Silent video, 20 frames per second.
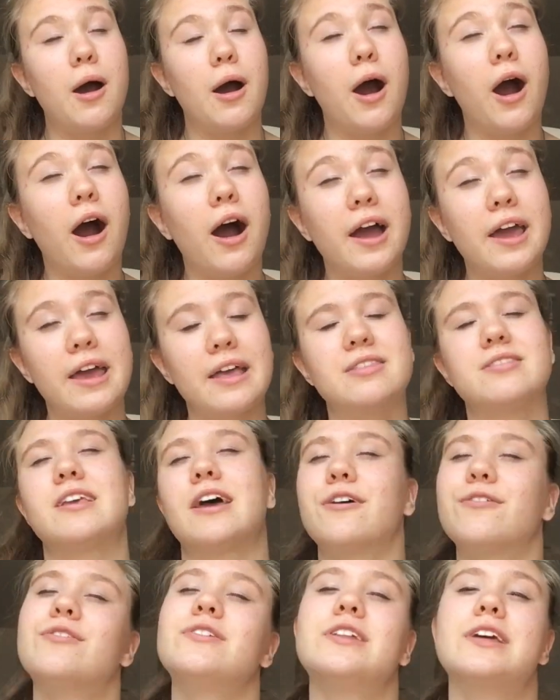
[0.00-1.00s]
I
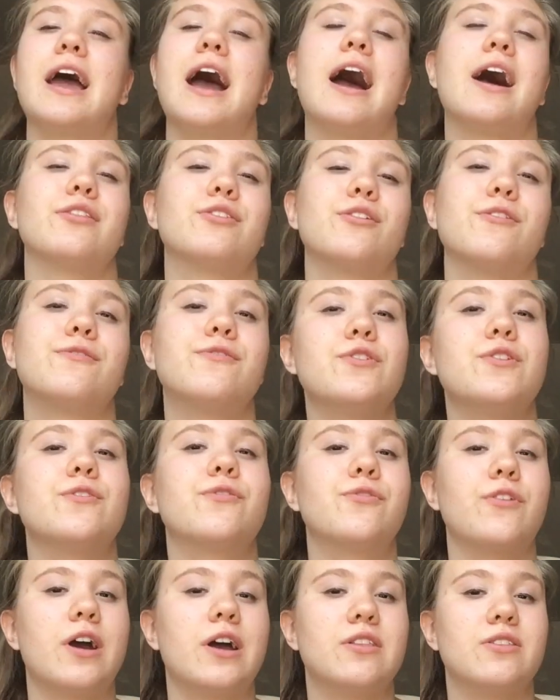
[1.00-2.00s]
definitely had a few
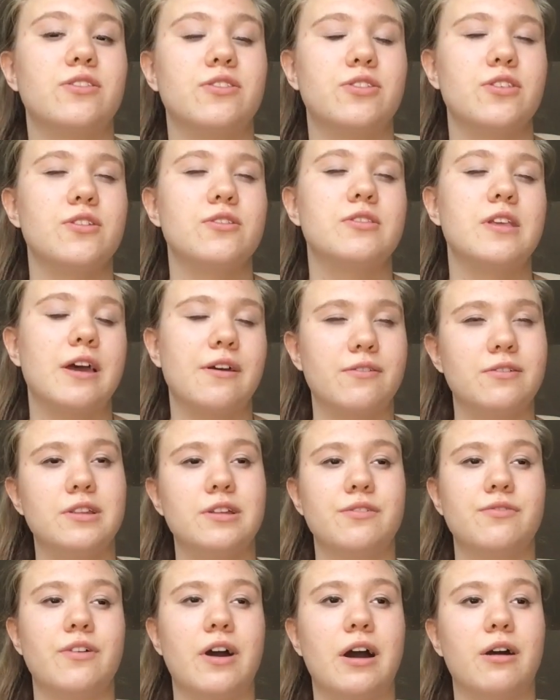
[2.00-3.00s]
friends that definitely
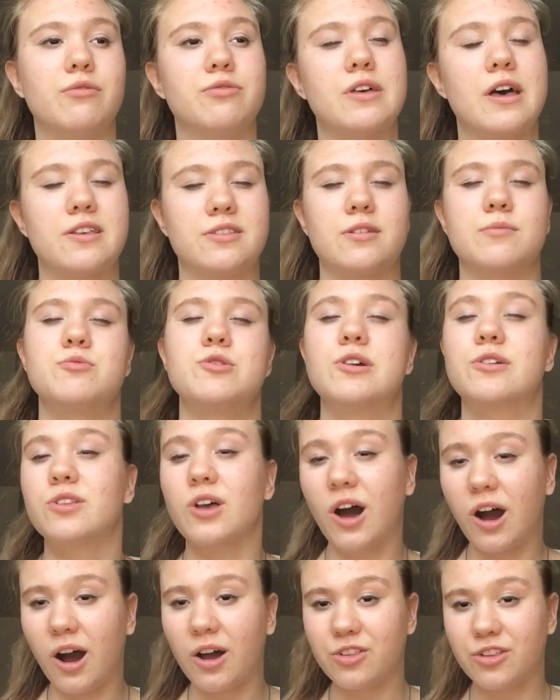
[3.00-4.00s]
found their subjects
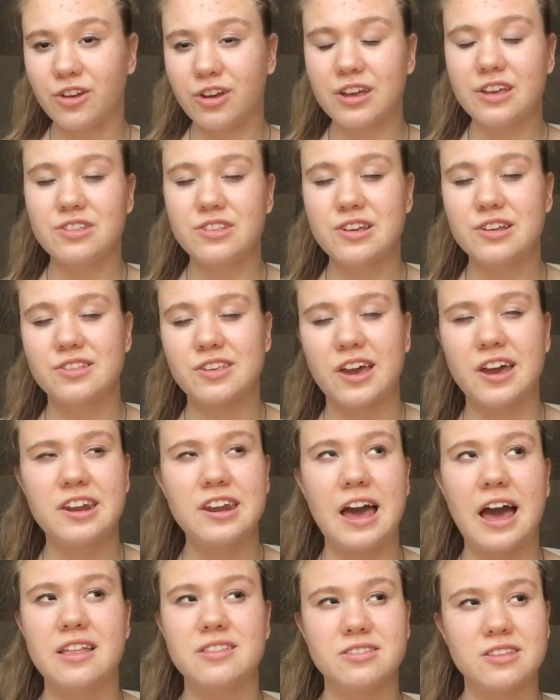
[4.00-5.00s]
harder in year 10
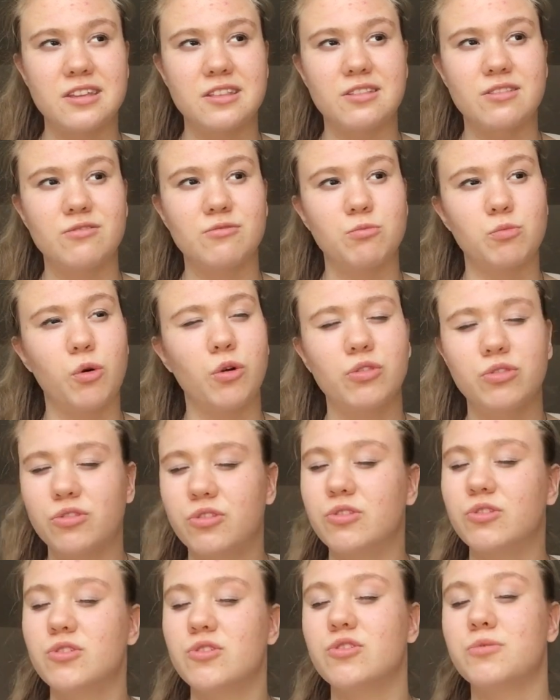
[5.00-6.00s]
and didn't want to
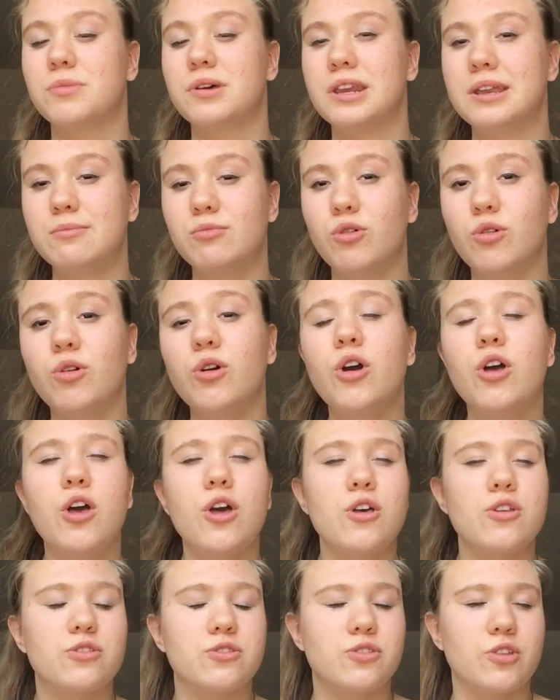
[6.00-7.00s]
do them anymore,
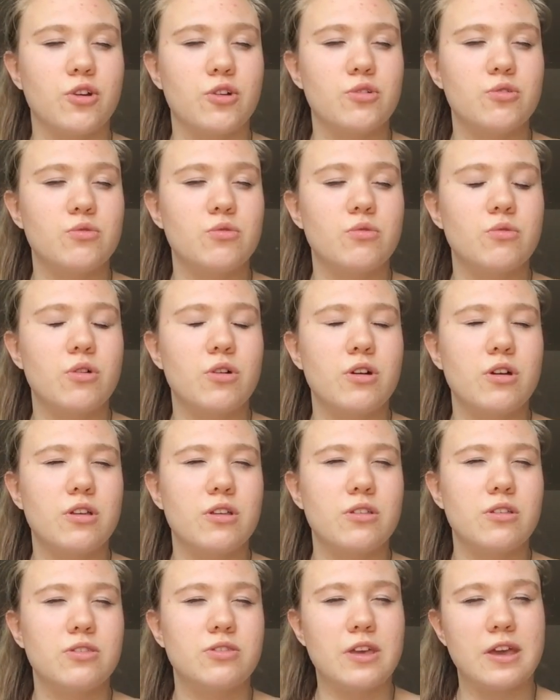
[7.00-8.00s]
so
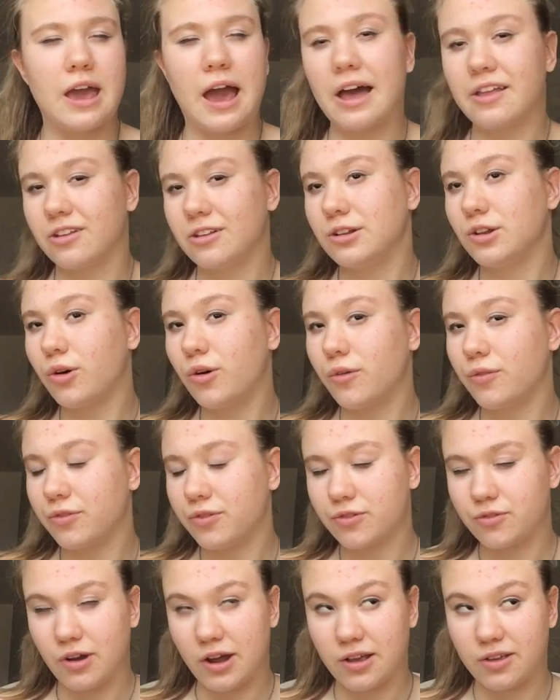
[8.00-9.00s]
they had a lot of
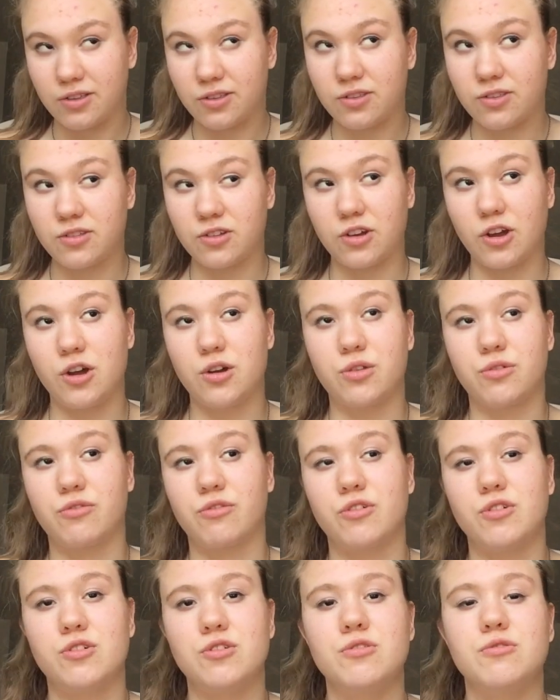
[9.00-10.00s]
stress to go
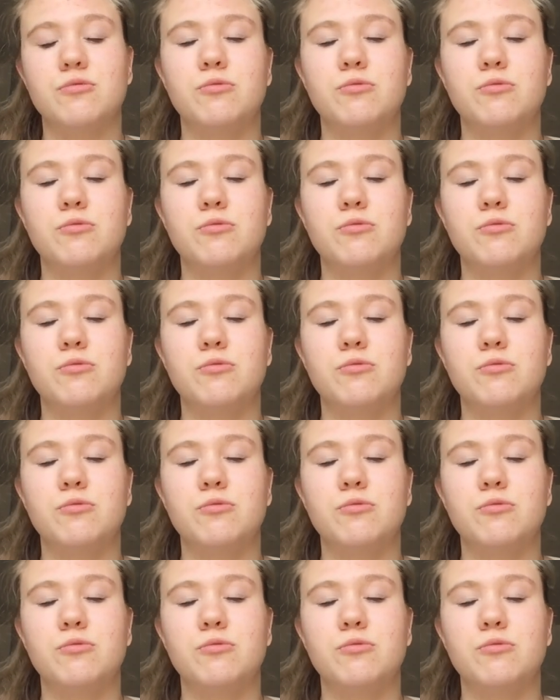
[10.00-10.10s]
through